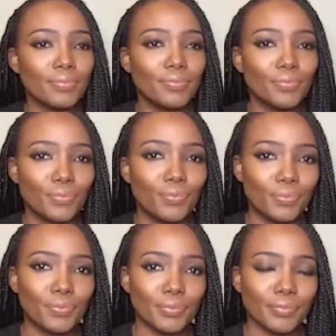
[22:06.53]
Kutcher yeah, of
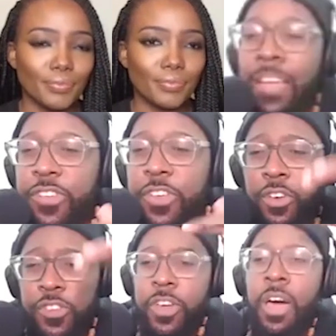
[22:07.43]
course. Mm. So Ashton
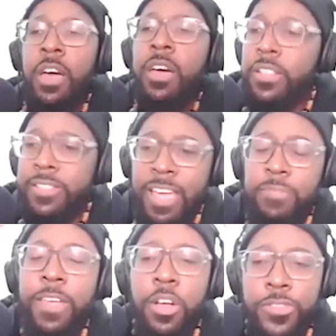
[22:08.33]
Kutcher
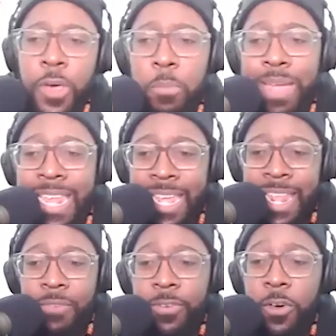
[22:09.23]
definitely got top billing
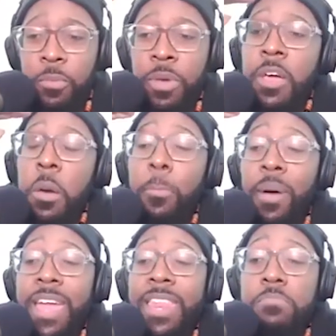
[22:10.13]
in that film. Mm.
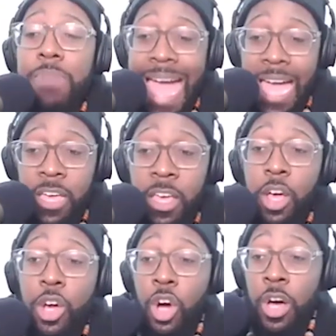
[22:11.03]
Bernie mm. Mac
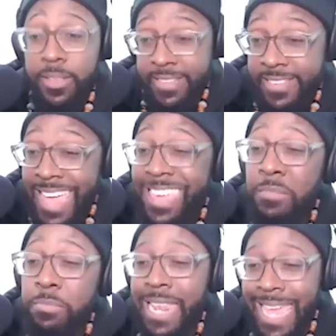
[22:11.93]
got
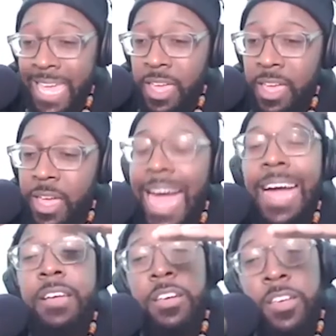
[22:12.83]
second billing.
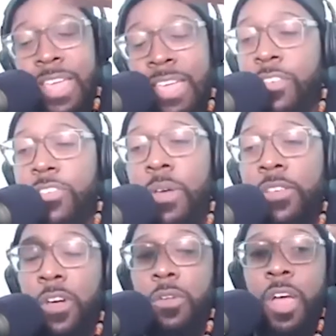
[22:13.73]
Mm. Even
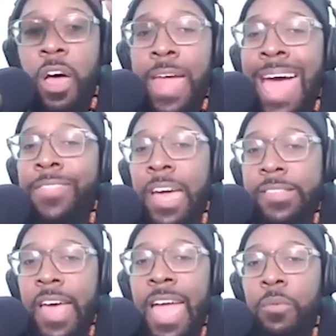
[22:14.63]
Zoe Saldana at
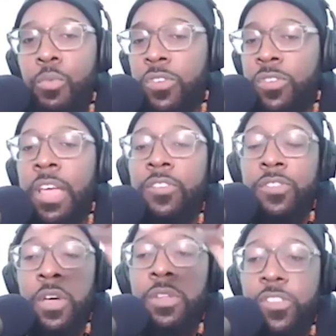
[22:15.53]
that time wasn't
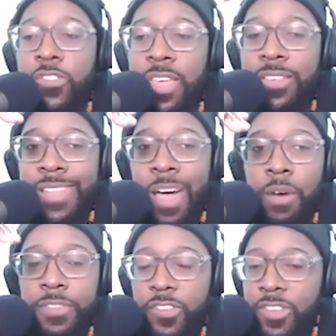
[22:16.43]
as known as she is
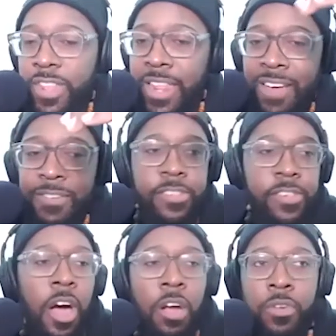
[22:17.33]
now after she did
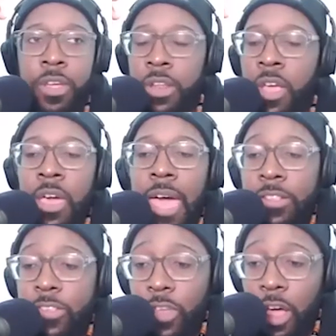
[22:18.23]
Avatar and
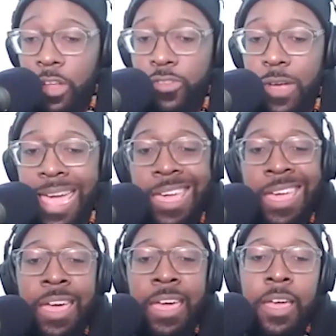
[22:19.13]
and Star
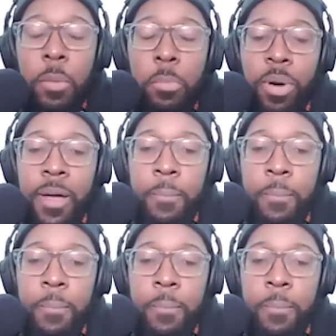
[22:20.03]
Trek. Yeah.